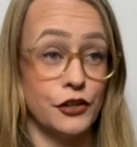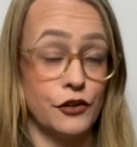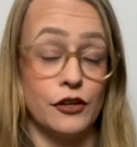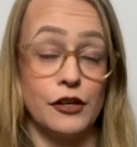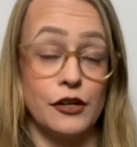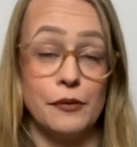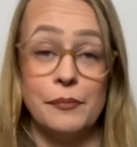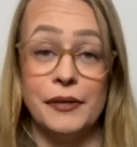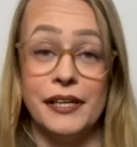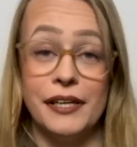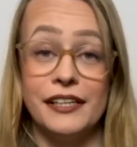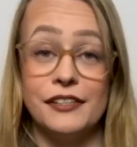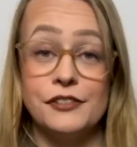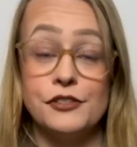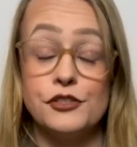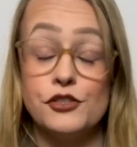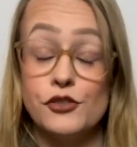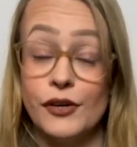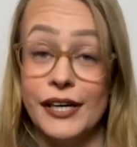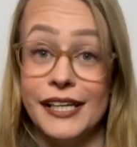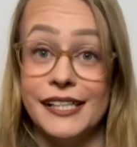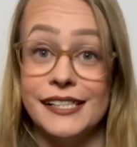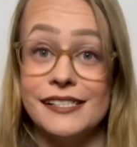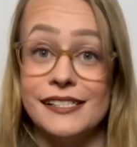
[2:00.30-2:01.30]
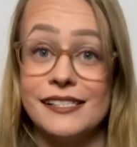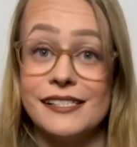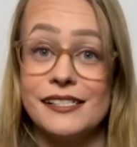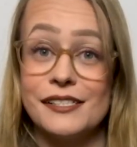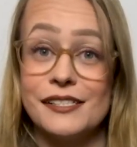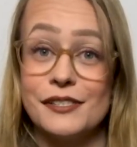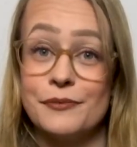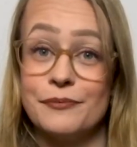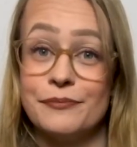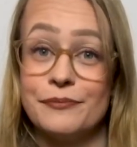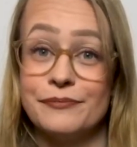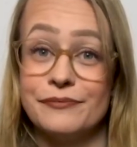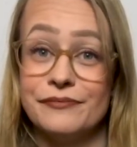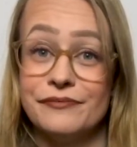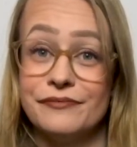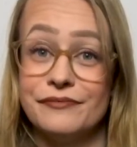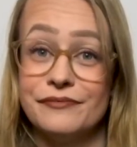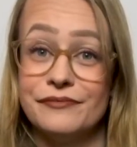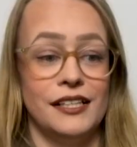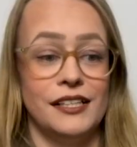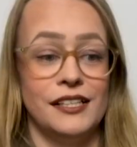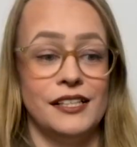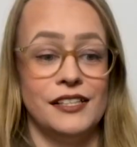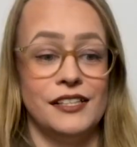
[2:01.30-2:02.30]
European traits.
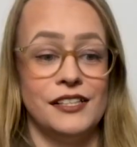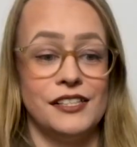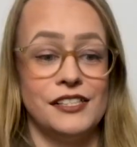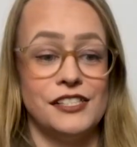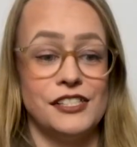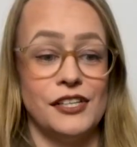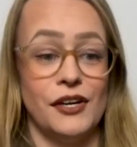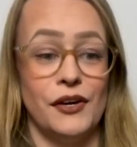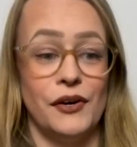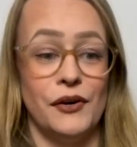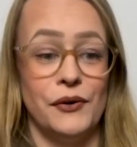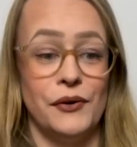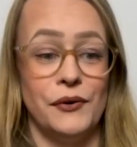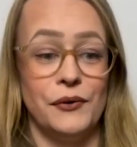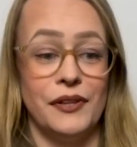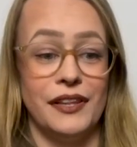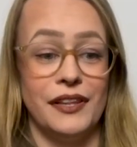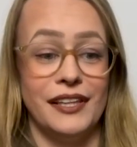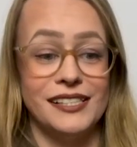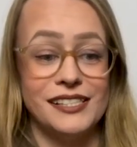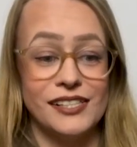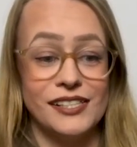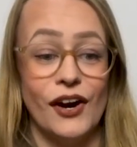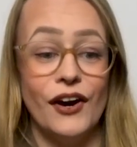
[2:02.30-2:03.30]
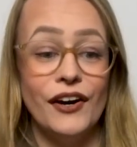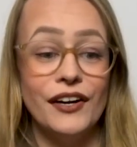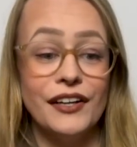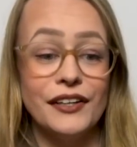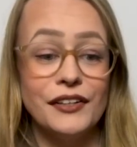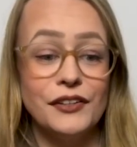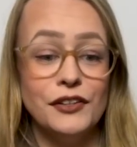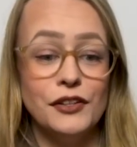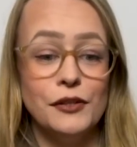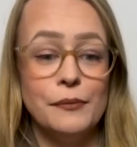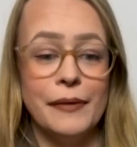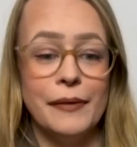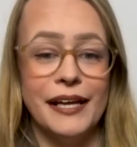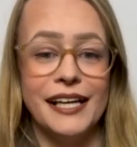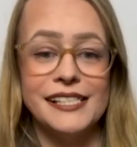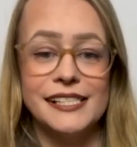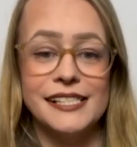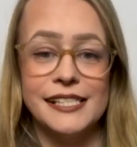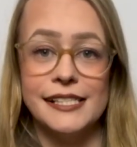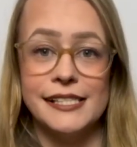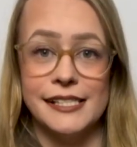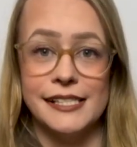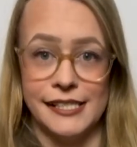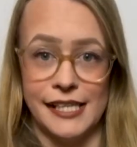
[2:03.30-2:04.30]
So this article makes
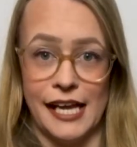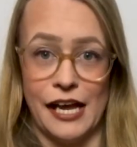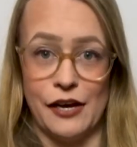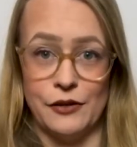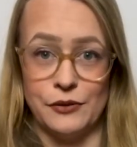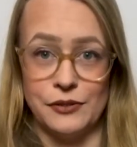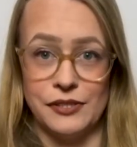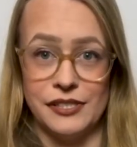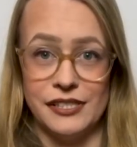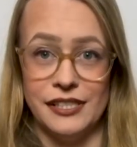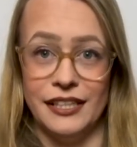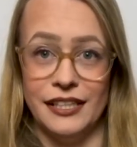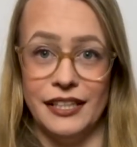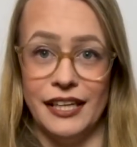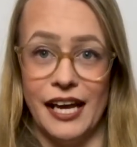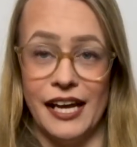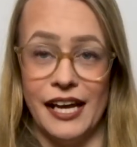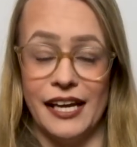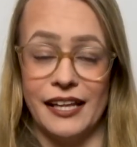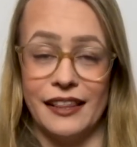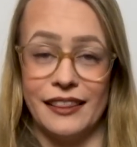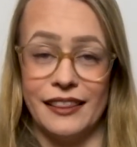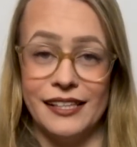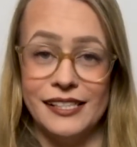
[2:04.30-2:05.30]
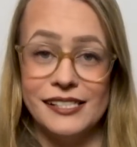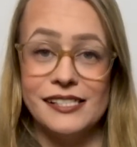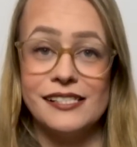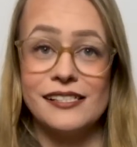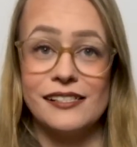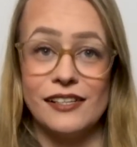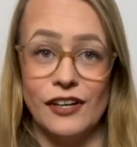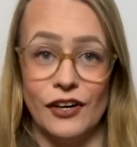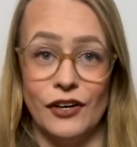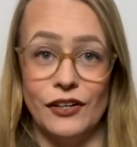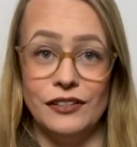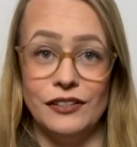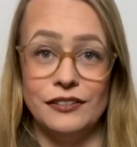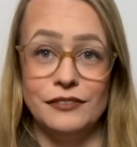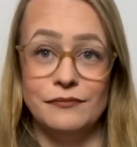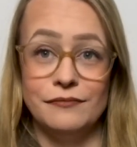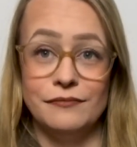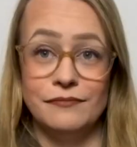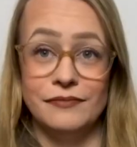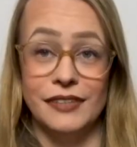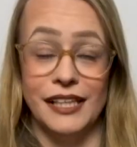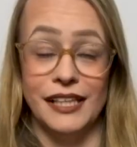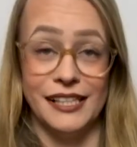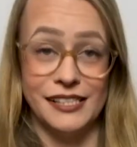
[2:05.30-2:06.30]
it sound like this skull
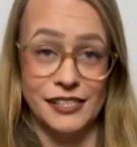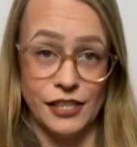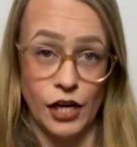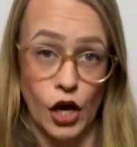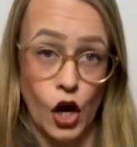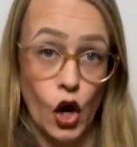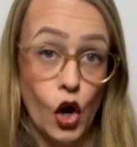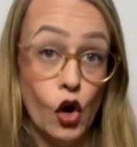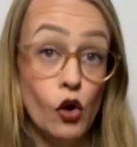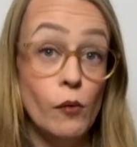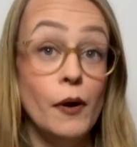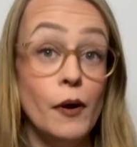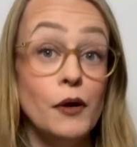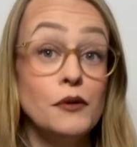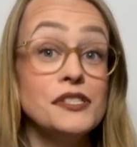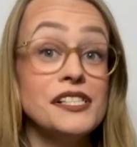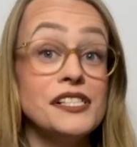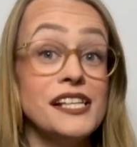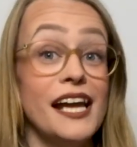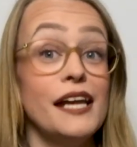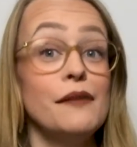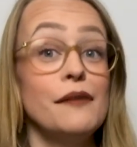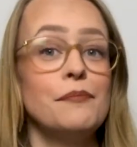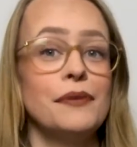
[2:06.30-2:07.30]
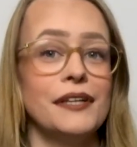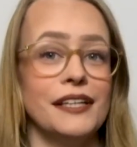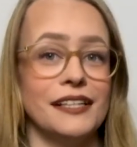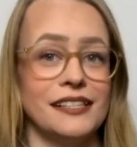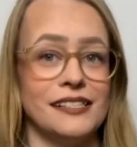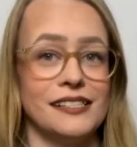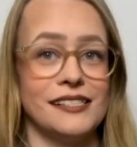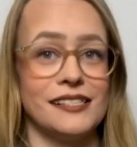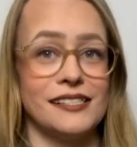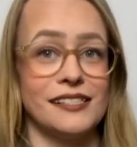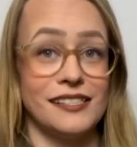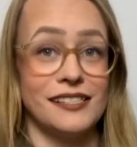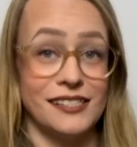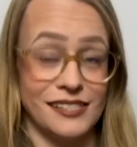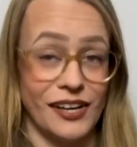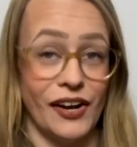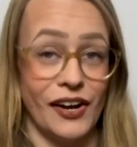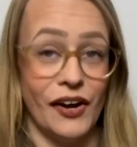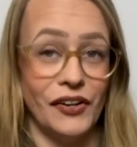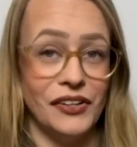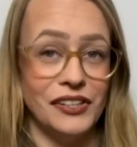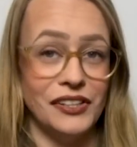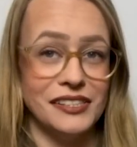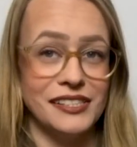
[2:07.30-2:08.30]
is a Homo sapiens
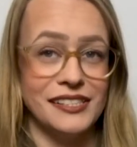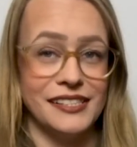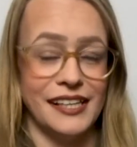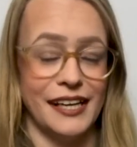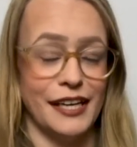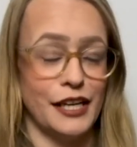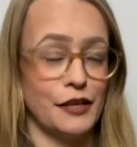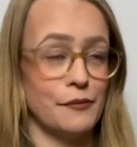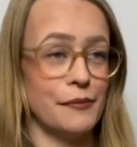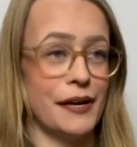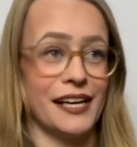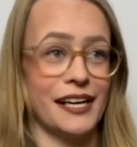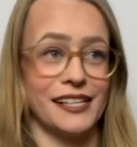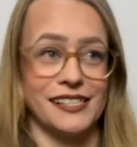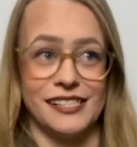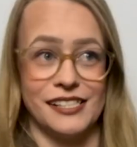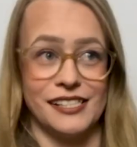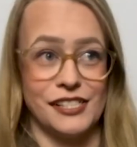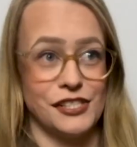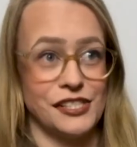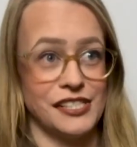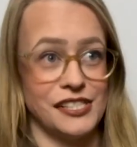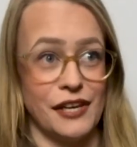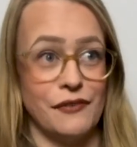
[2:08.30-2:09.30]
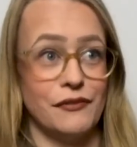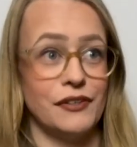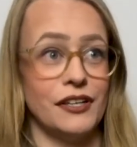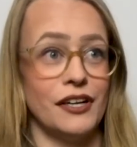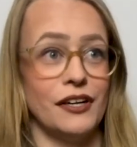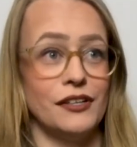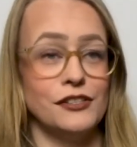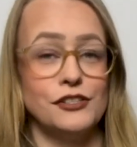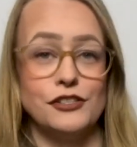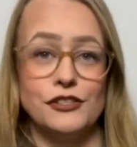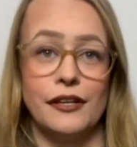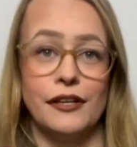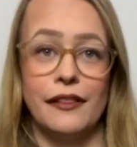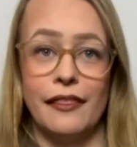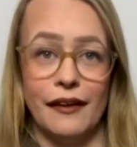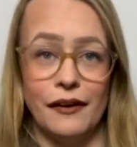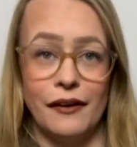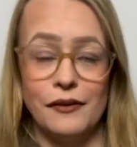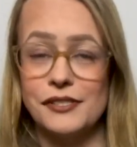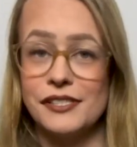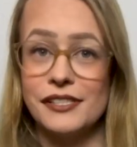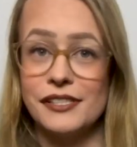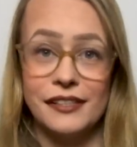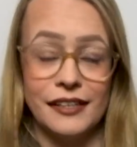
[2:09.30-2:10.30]
skull dating back to
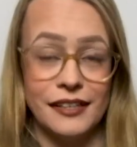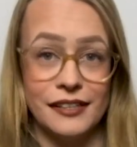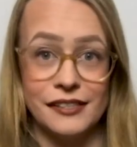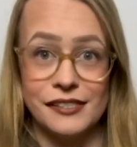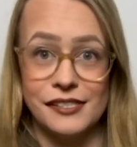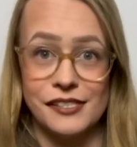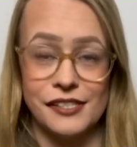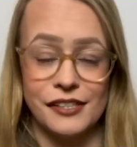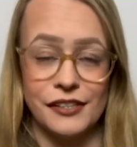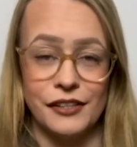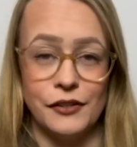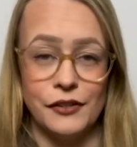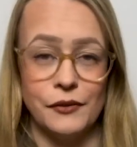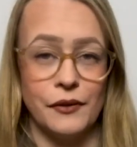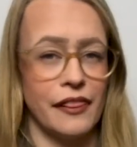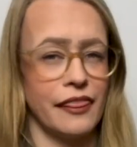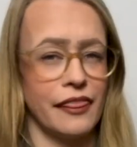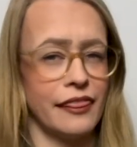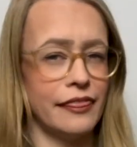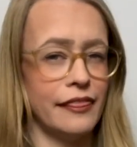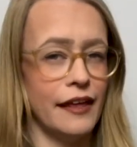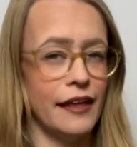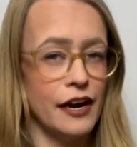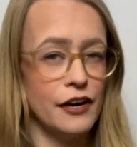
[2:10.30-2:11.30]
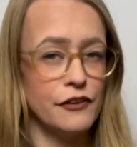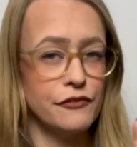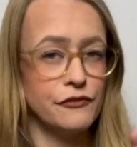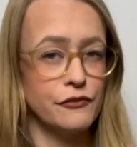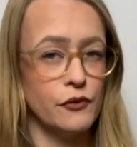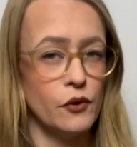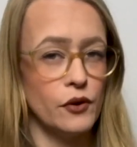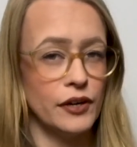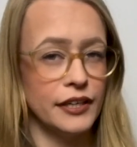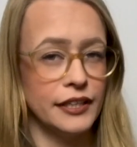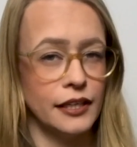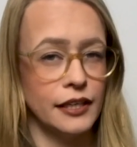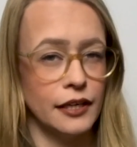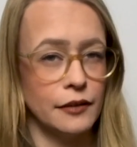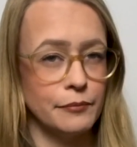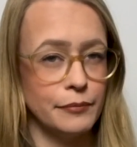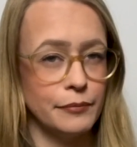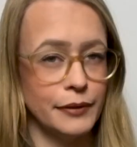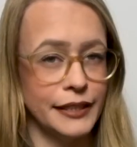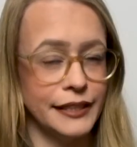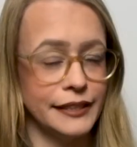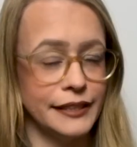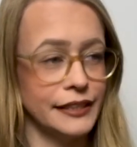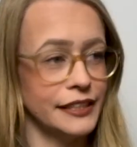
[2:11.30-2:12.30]
700,000 years ago, and therefore it
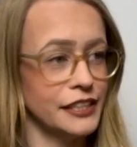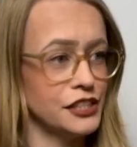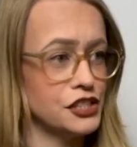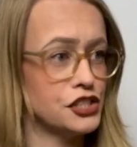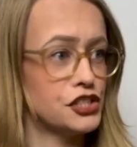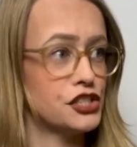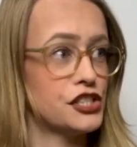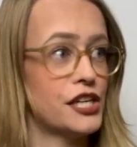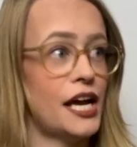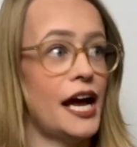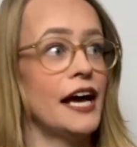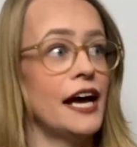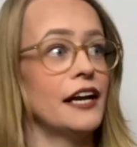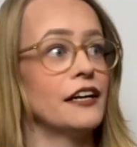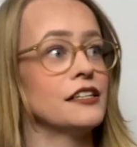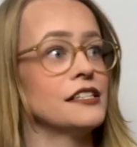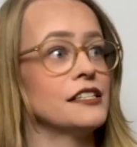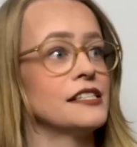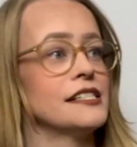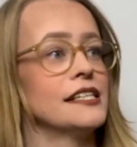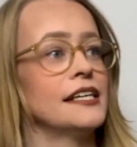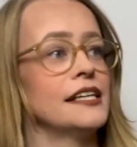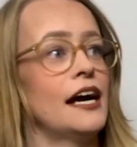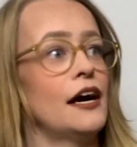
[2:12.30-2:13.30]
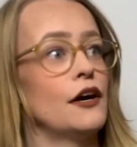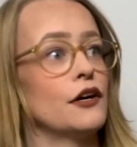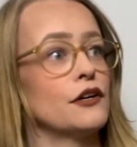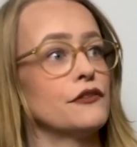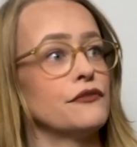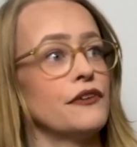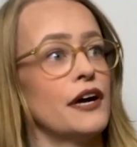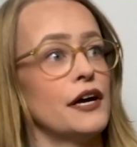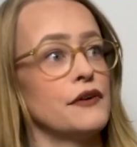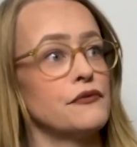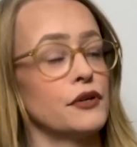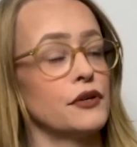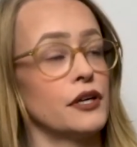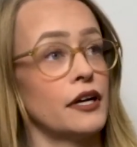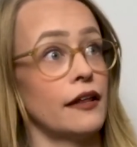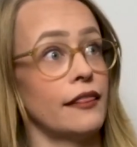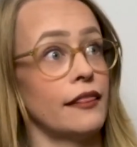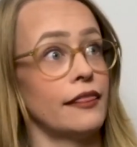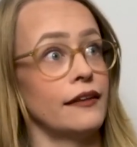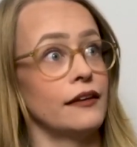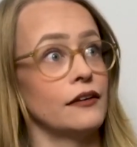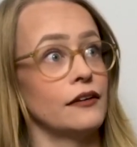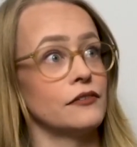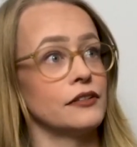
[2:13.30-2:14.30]
completely shatters the out of Africa
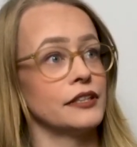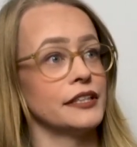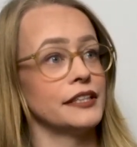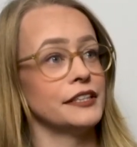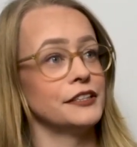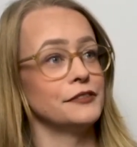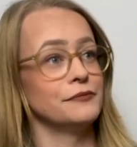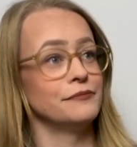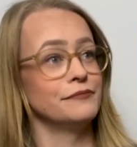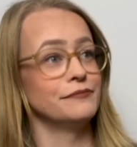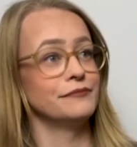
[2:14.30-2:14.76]
theory.